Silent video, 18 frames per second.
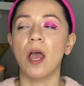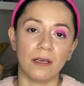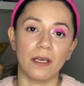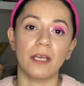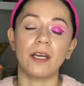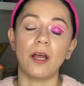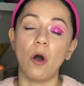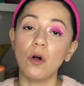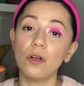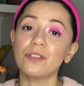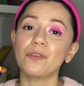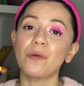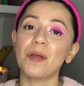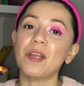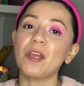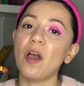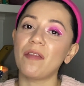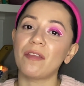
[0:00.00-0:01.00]
And also
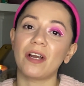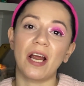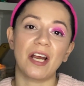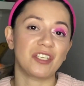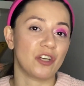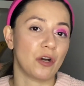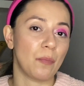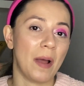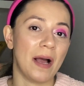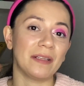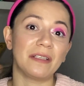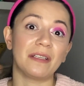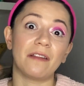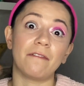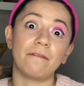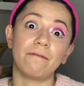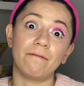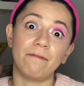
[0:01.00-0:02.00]
any other eyeshadow palette
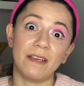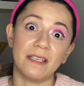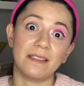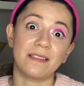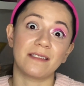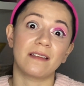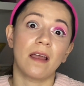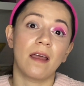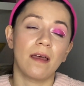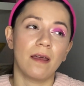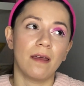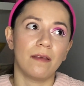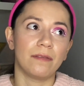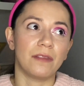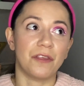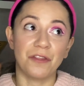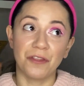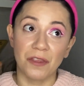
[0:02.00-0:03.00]
that fits
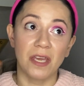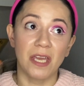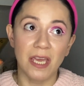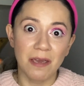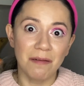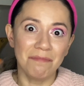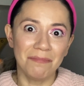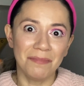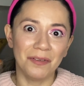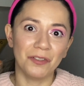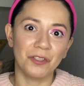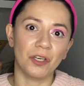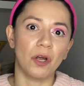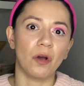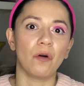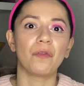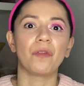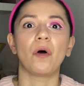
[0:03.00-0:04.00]
the theme, you
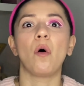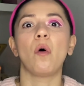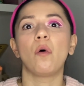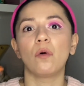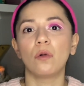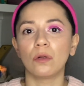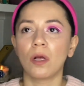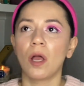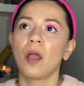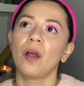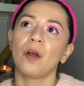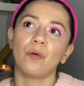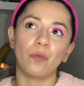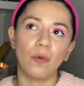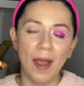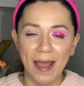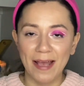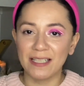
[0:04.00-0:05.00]
know, the whole
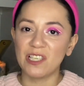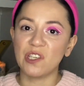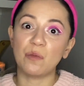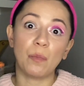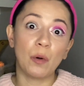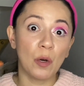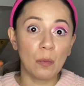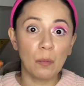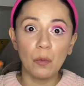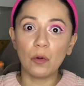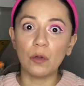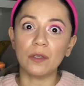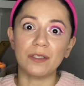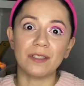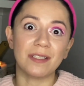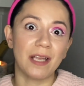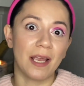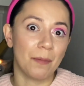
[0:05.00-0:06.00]
reds,
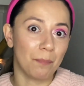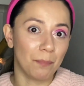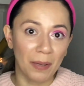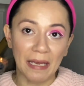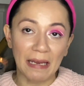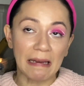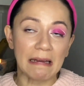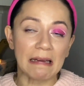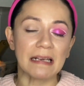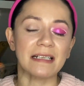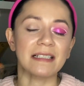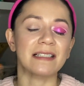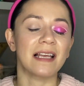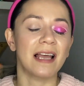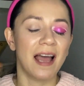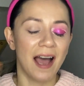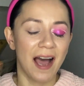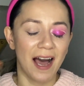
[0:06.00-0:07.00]
purples, and pinks.
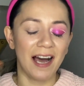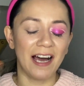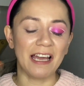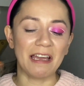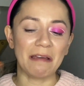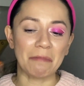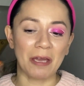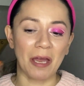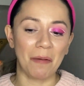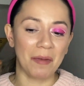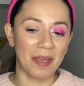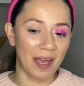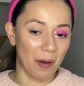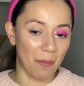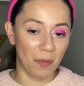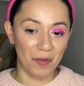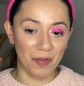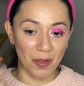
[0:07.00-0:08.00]
I am coming
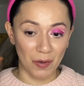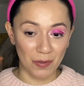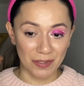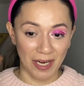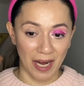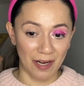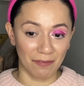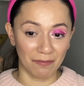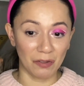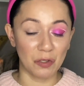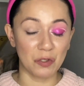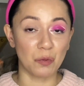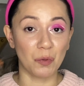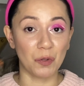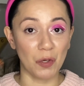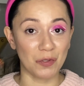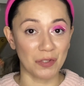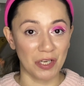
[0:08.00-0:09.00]
up with those kind of looks
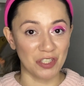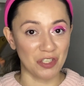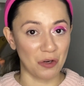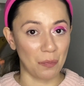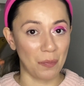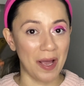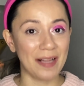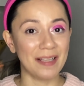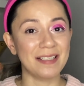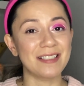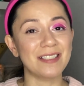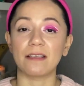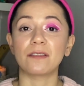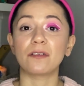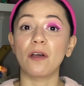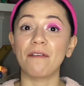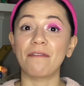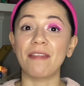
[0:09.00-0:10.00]
with those eyeshadow palettes.
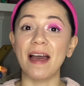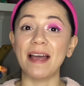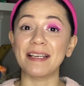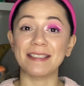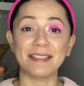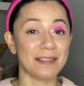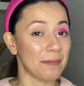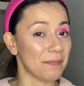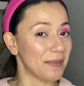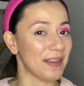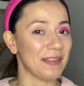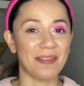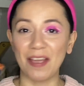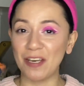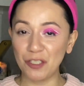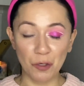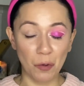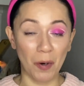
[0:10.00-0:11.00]
So if that is something
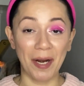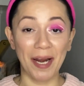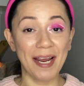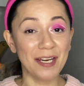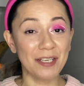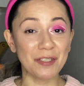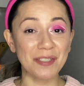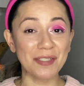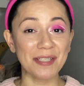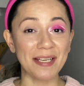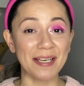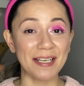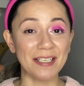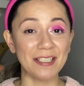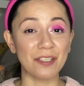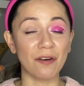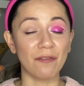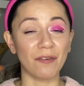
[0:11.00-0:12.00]
that you are interested
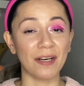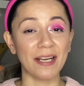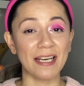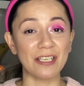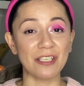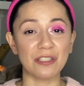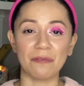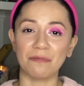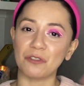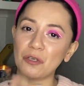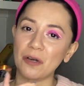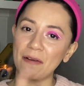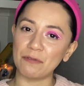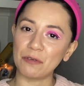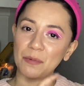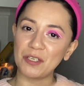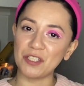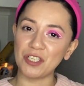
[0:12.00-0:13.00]
in, don't forget to subscribe
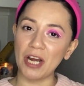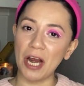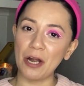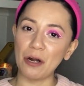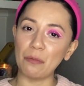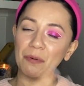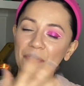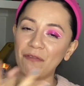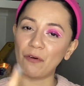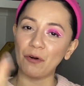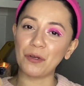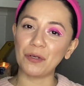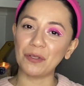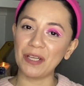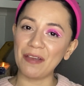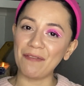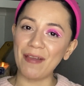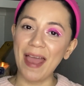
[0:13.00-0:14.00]
to my channel before you
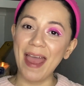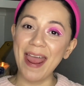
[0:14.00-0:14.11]
leave.